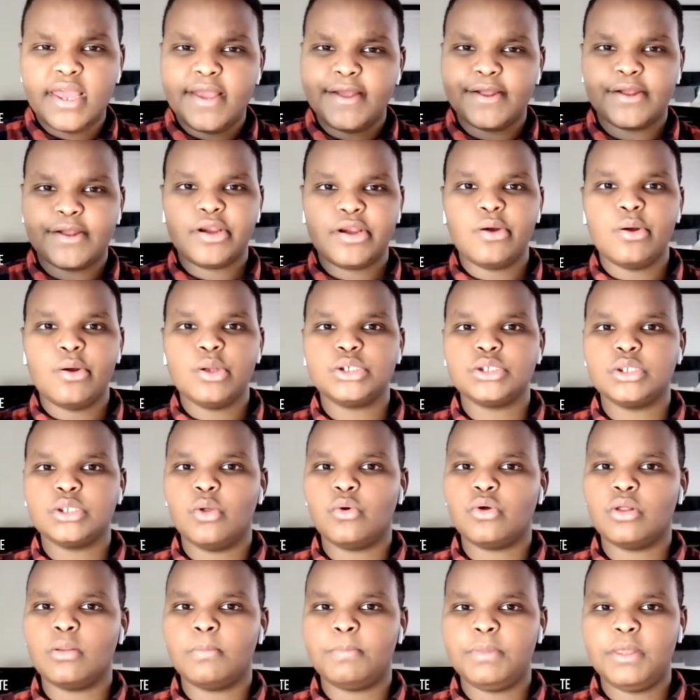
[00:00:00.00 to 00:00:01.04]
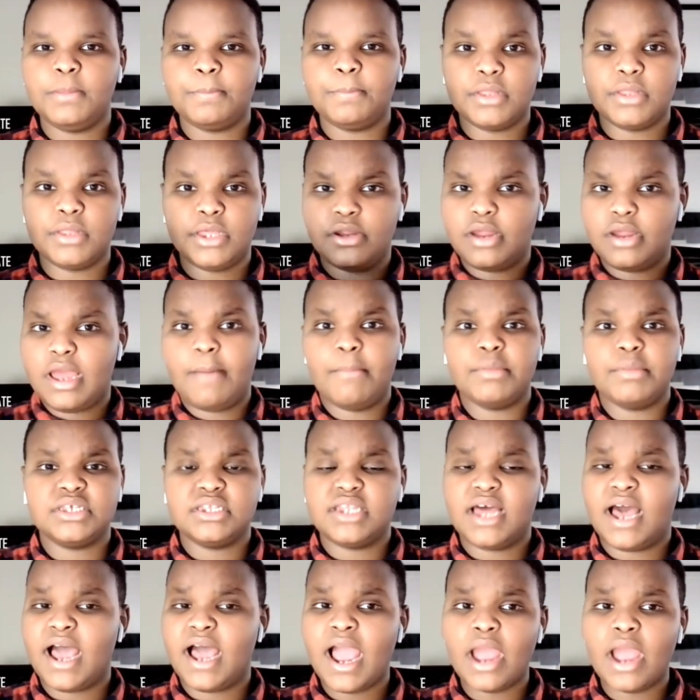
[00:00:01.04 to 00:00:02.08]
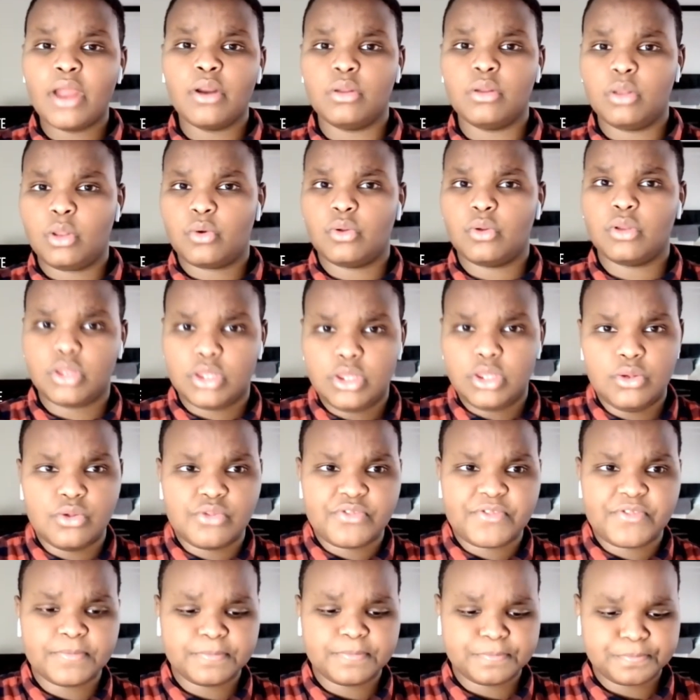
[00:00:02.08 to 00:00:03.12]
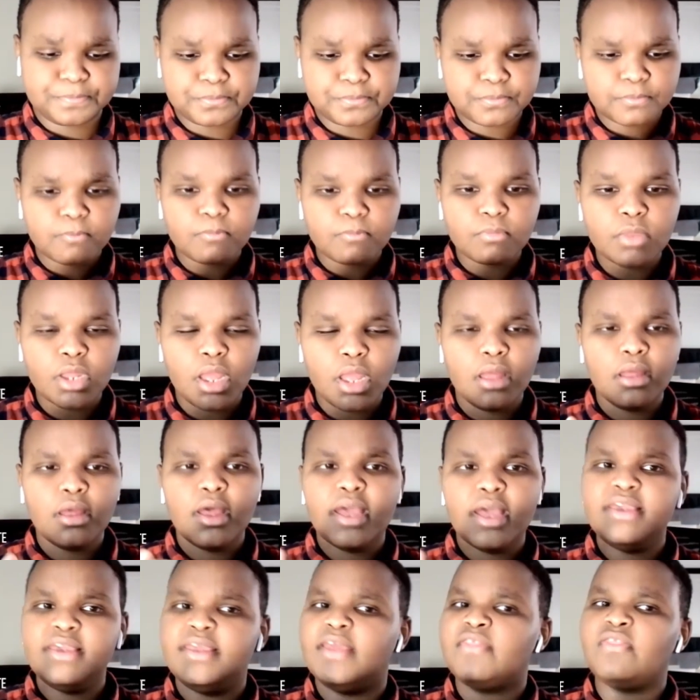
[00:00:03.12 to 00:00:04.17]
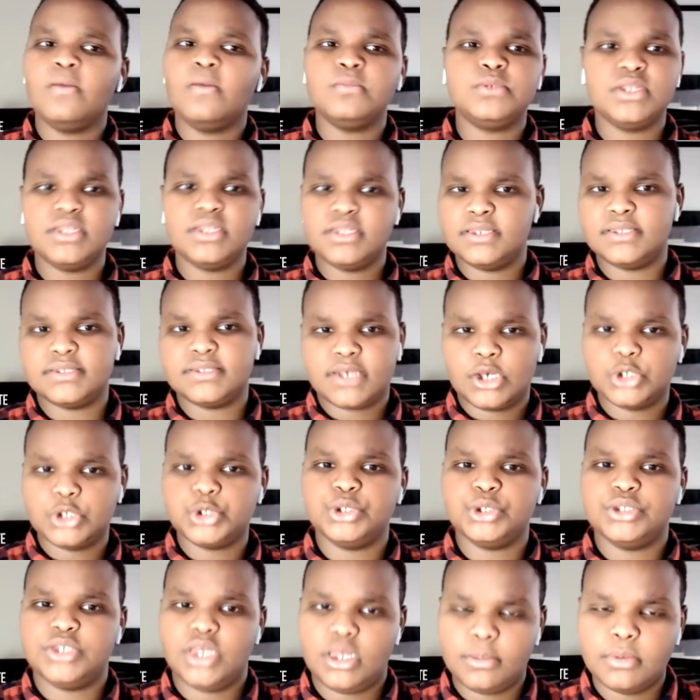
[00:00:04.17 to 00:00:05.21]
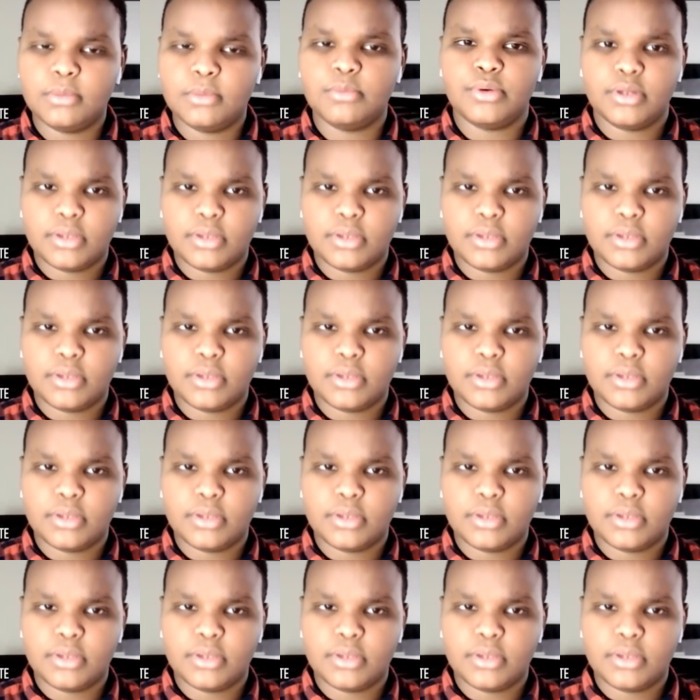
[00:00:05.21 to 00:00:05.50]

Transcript: Encourage local people here at Edmonton to hire local youth. Get them to the discussion table,